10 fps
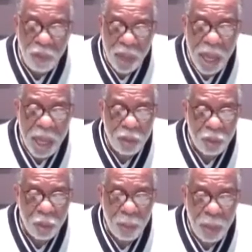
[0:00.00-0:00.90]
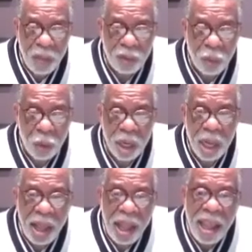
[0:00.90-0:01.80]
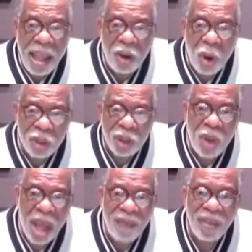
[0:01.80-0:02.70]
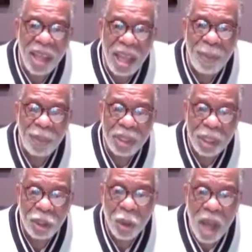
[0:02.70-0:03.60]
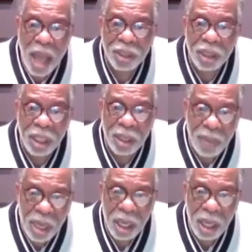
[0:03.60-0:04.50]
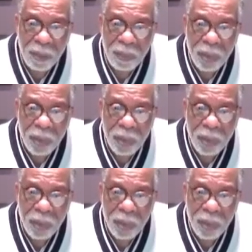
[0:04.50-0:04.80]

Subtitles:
your values are based on, and also having a political action committee.